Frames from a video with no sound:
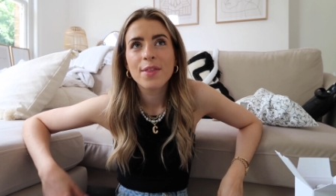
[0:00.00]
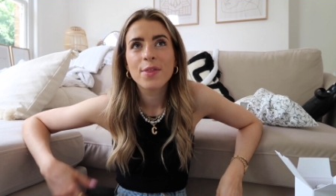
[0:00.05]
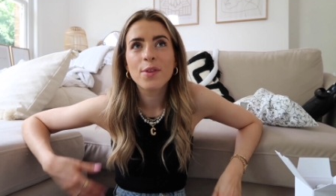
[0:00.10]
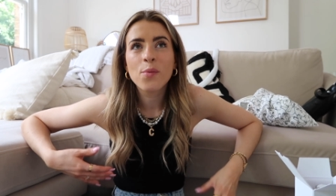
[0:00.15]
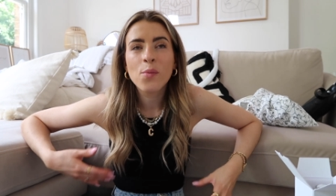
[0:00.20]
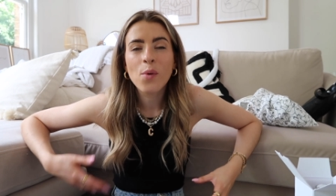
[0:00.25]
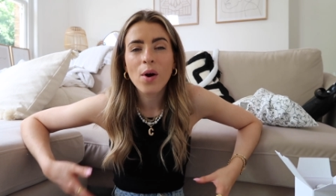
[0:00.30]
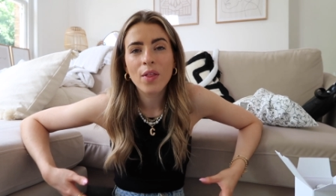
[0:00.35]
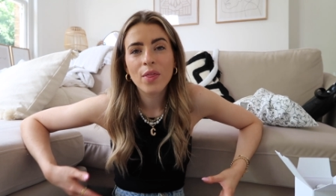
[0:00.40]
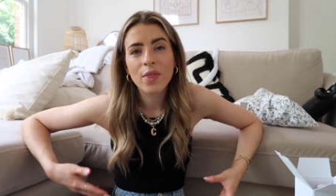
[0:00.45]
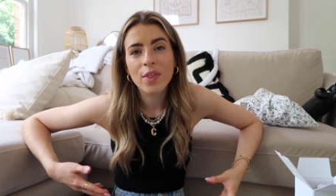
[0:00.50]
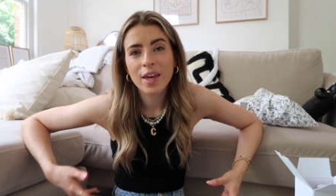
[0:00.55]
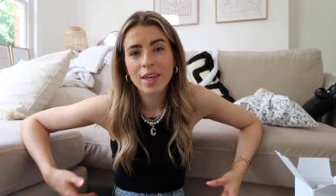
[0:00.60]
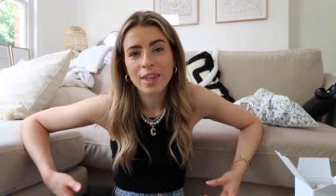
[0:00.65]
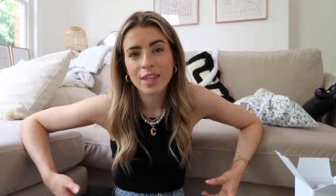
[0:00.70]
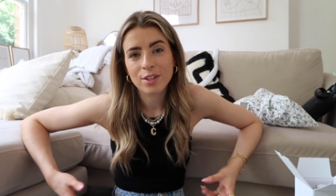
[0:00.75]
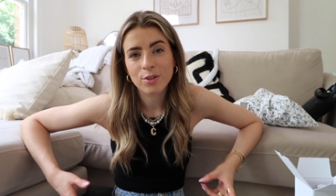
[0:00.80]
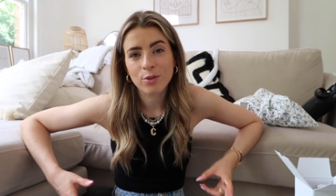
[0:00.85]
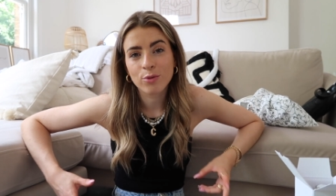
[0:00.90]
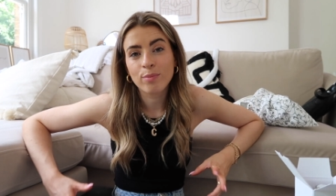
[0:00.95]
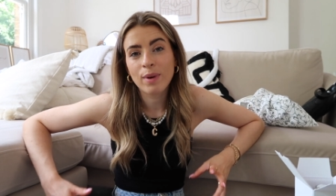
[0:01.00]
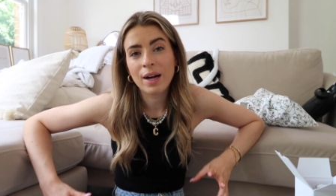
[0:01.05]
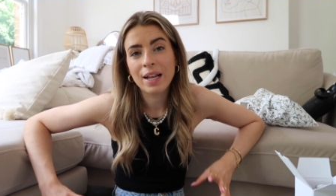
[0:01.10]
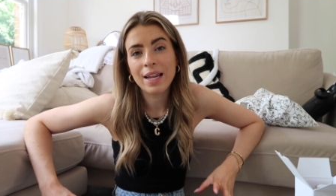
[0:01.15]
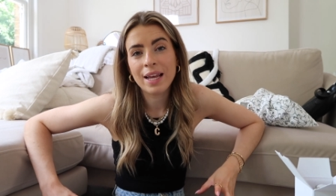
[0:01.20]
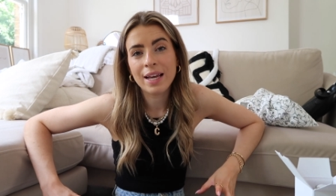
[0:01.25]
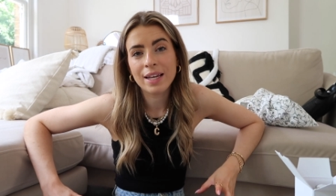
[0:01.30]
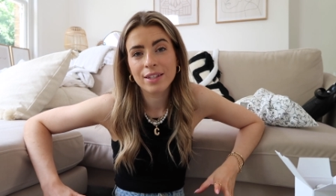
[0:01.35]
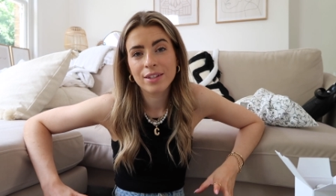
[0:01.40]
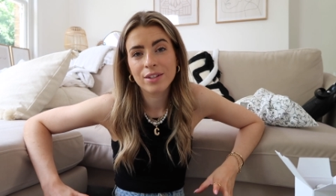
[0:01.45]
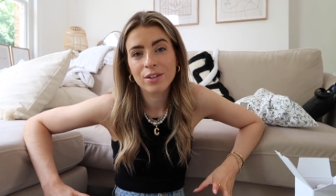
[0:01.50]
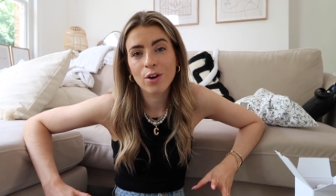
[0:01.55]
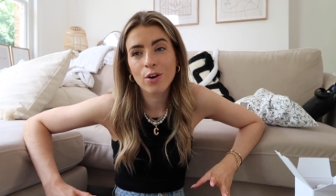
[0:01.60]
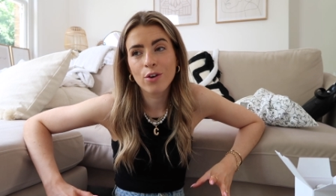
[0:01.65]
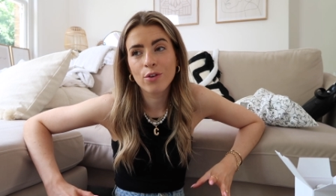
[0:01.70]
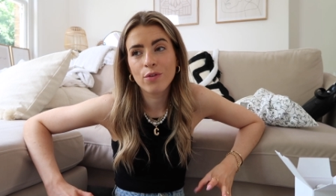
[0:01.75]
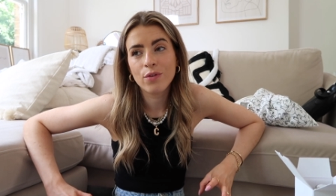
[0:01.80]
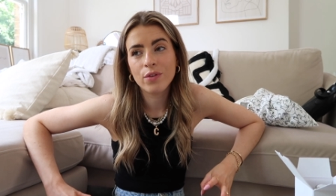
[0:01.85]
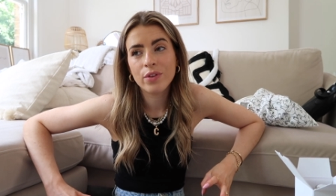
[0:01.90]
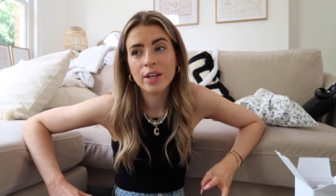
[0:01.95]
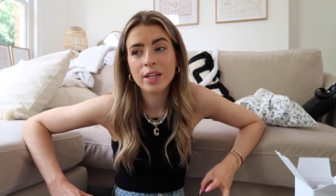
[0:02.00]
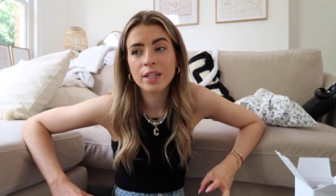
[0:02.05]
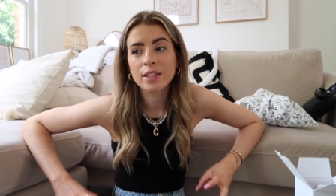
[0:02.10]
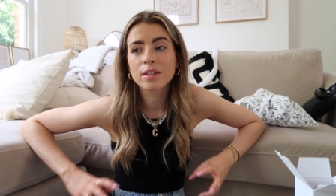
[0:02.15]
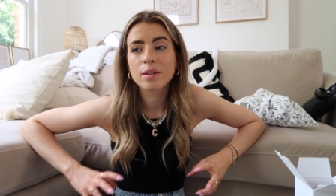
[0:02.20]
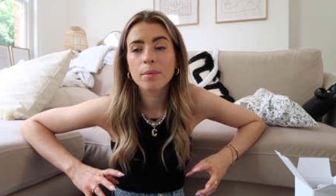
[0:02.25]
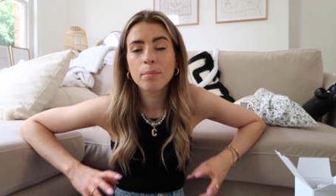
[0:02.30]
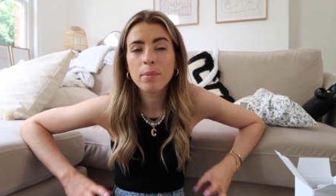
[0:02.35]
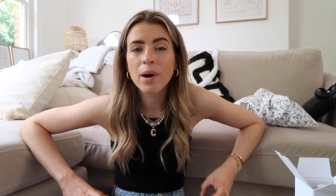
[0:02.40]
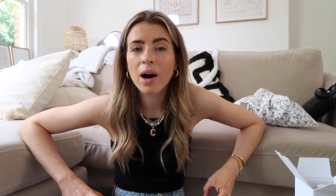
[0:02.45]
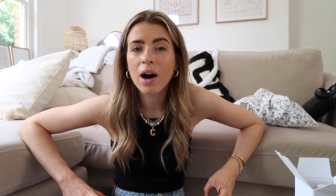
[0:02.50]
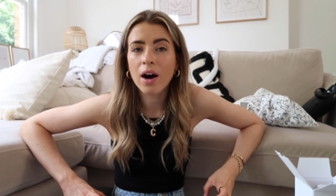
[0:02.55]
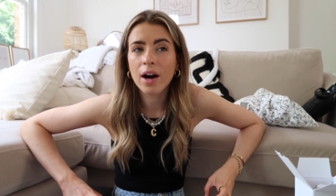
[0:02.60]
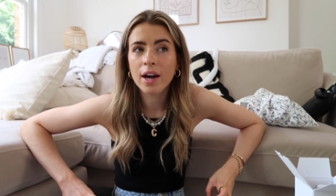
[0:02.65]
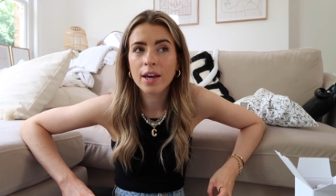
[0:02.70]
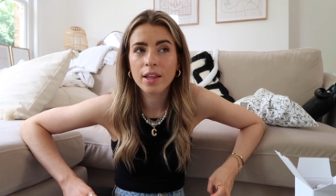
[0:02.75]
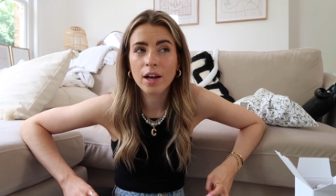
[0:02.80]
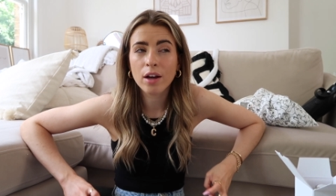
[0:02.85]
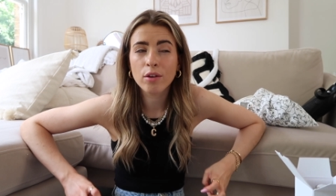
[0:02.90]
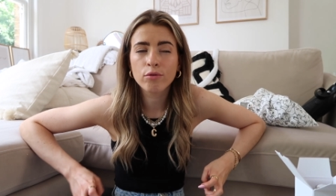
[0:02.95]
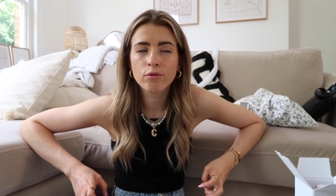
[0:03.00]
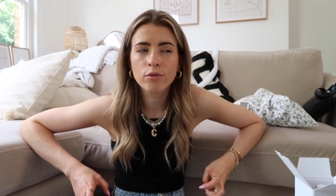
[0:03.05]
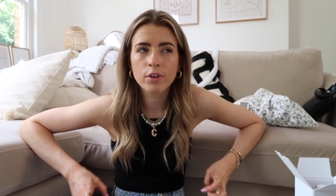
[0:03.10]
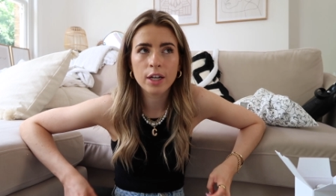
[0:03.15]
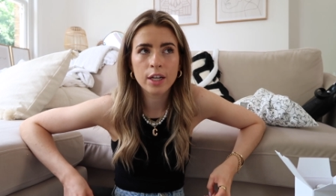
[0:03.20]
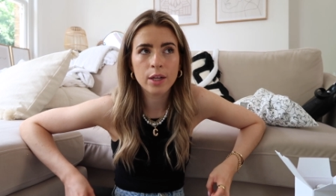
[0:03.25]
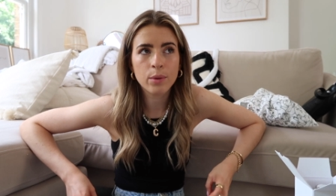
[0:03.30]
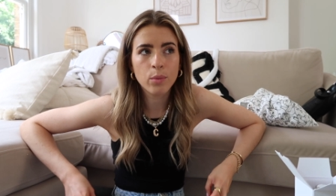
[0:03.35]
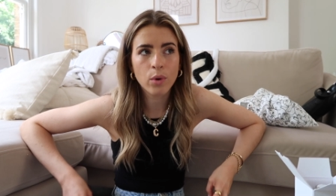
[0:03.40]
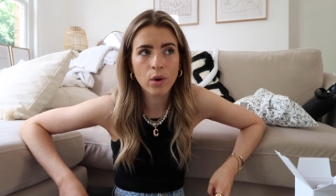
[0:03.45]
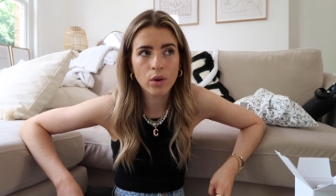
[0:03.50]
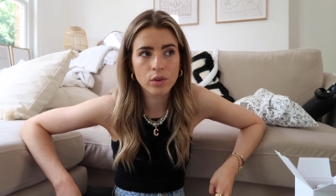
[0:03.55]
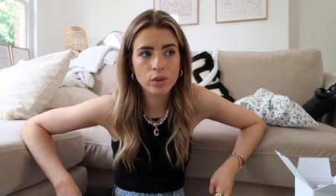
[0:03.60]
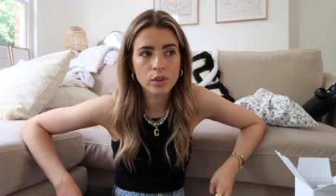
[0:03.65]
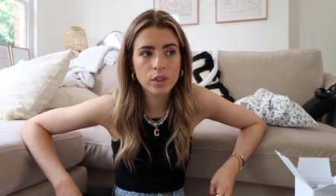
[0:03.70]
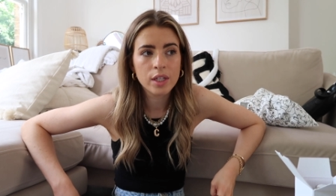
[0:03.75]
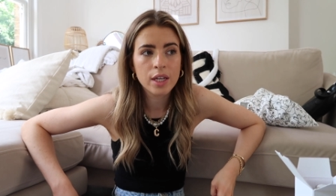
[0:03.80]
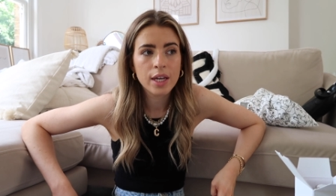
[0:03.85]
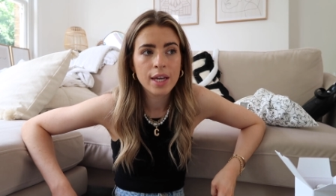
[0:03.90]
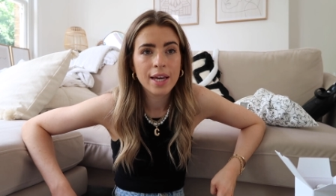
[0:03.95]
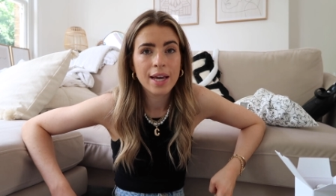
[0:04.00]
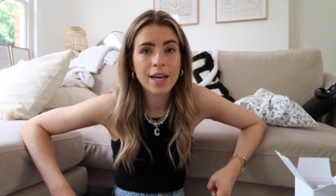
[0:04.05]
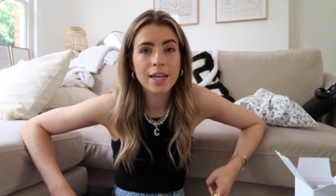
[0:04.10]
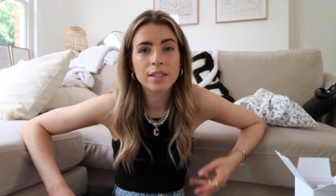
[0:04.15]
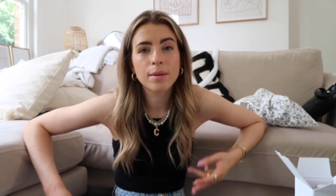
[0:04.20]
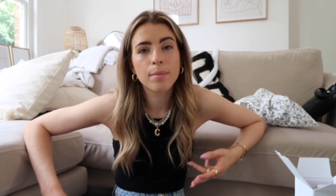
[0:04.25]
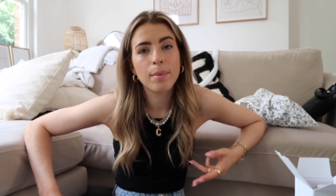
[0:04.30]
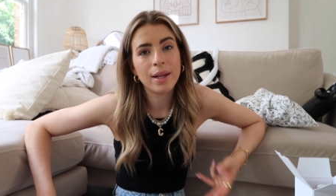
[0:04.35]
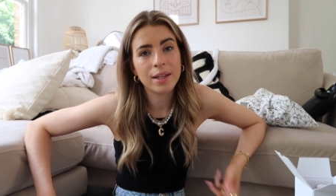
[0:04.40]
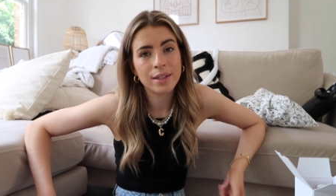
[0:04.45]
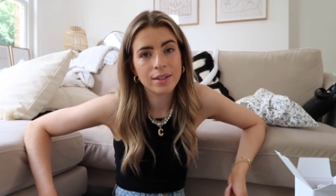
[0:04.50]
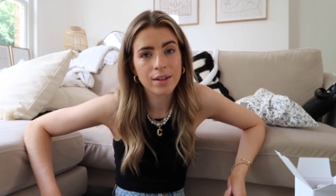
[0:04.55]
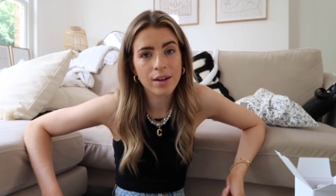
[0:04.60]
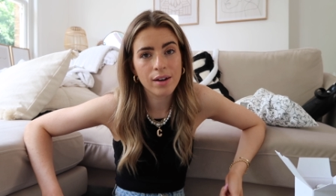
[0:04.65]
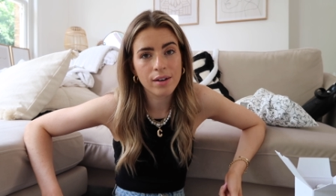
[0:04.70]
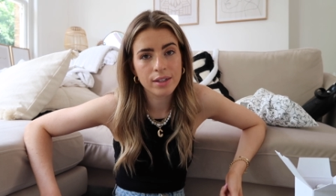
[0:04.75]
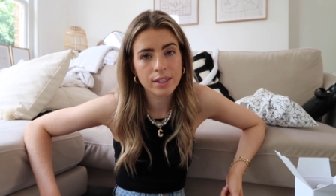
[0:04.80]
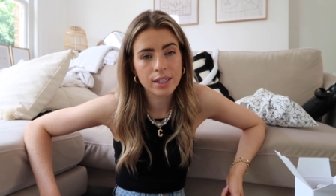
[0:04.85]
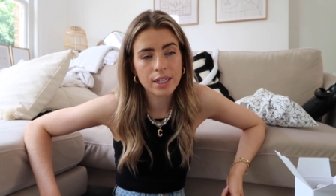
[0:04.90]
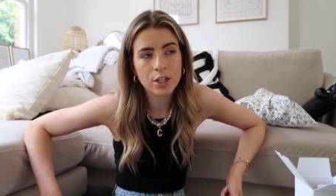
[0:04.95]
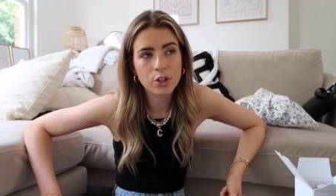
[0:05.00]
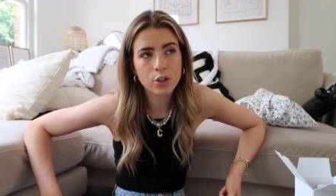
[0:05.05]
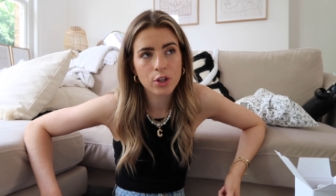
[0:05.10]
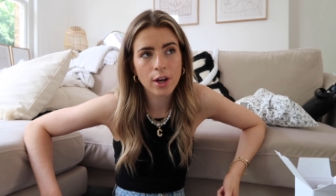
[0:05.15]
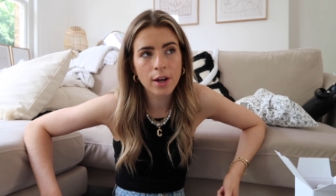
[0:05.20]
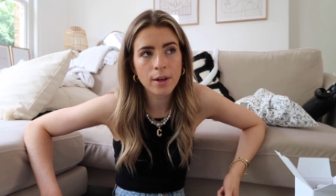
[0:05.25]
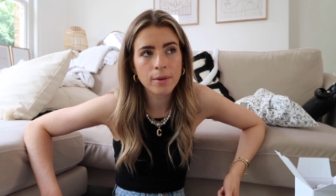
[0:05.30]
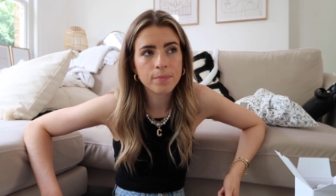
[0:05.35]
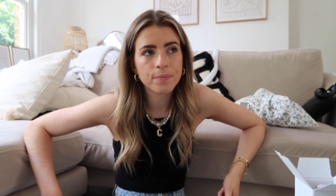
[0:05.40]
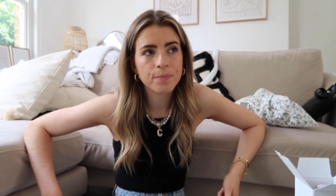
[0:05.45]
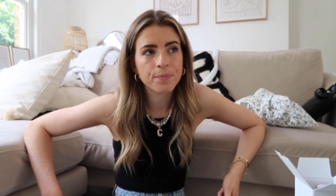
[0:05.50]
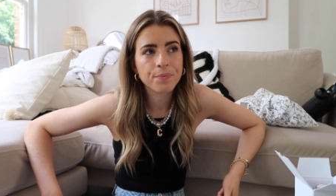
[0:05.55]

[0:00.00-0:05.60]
the one thing that's on my list of things to buy that I really want is a Balenciaga t-shirt.